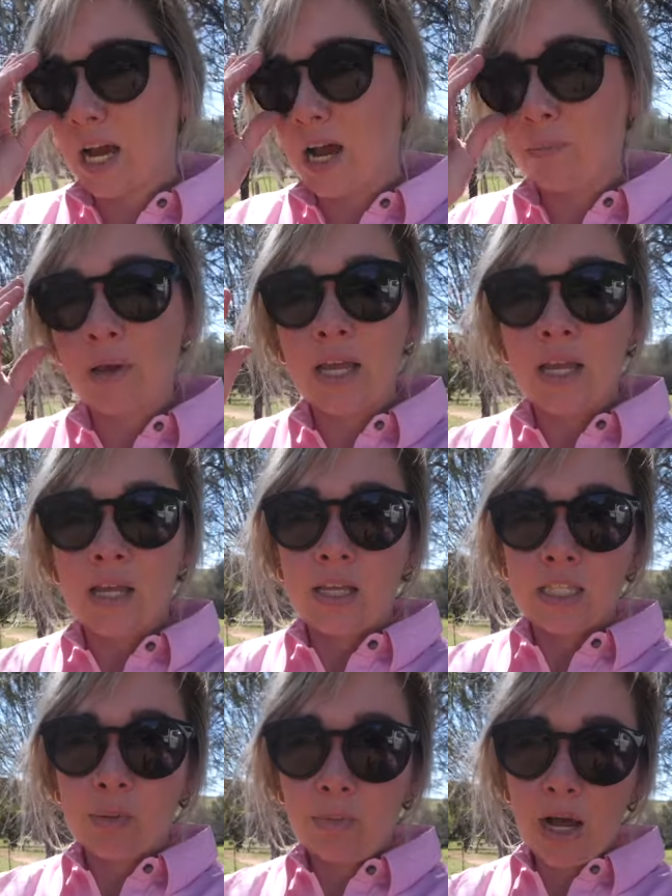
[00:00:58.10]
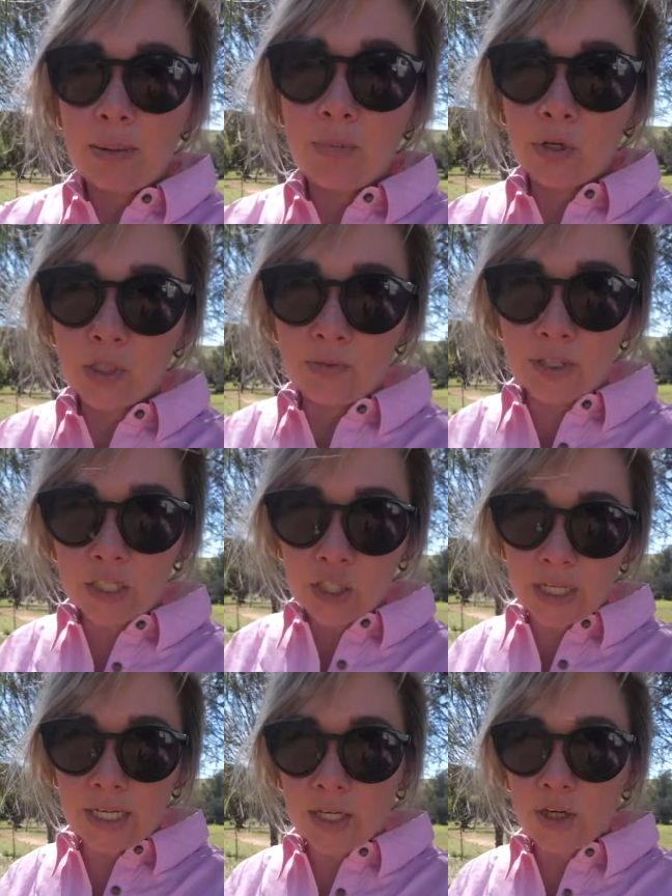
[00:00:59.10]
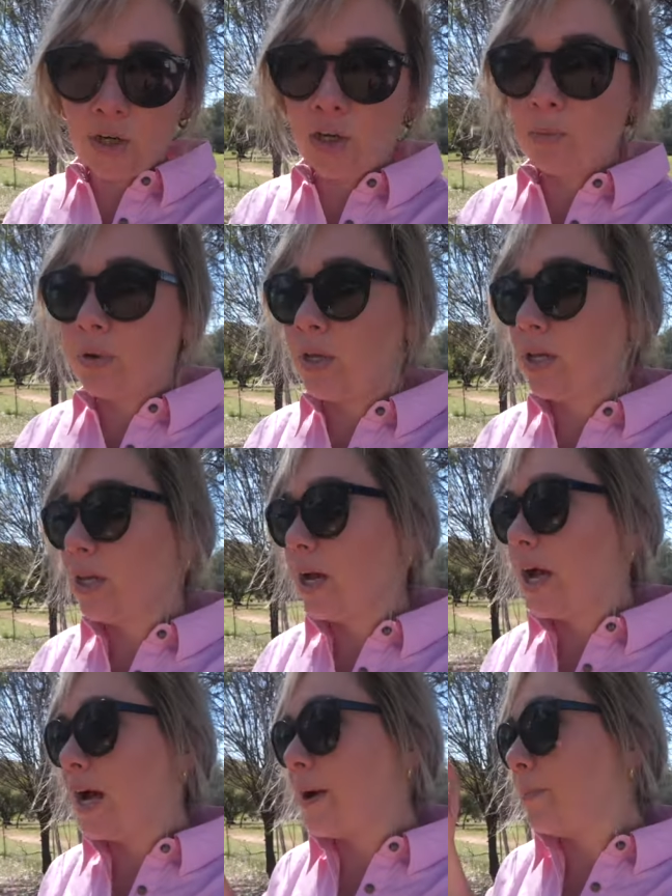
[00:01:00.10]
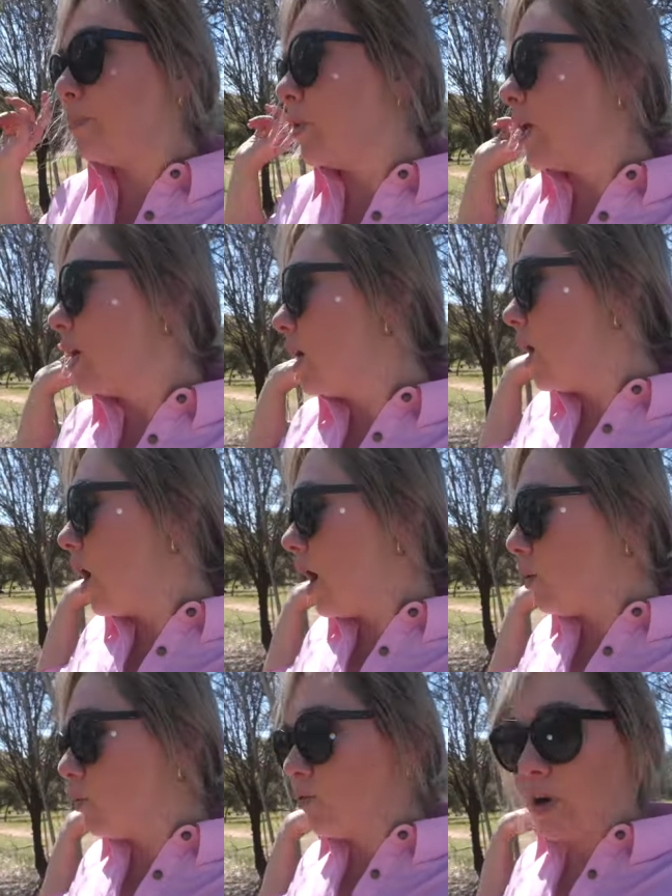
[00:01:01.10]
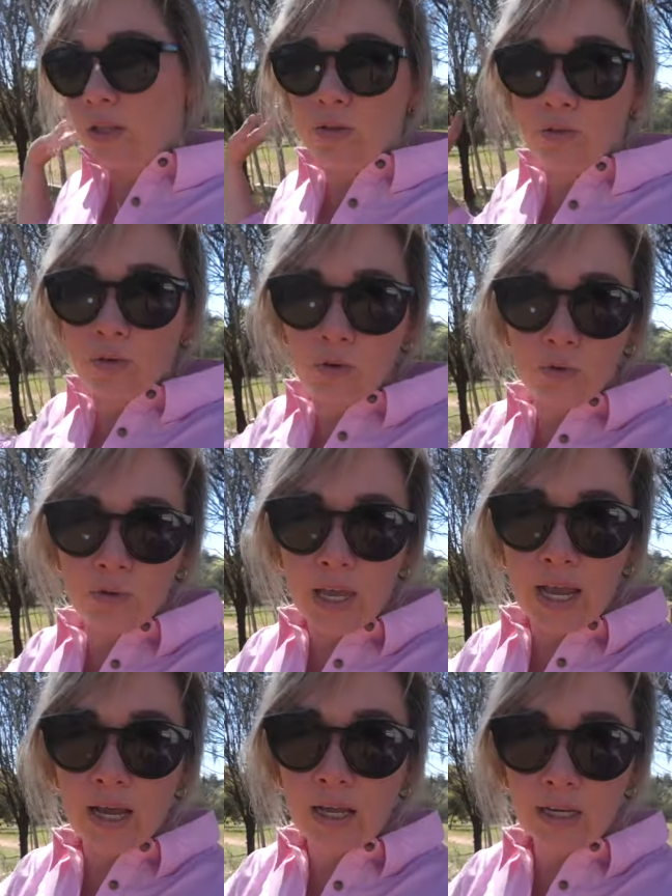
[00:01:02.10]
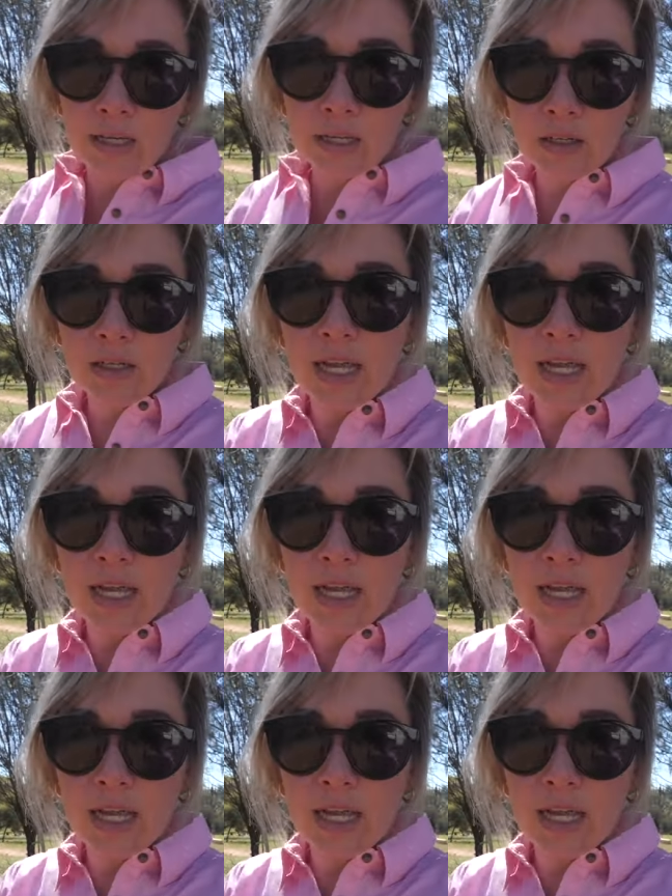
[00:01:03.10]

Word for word: up some pine posts for the chicken coop. Um, I will run through all that a little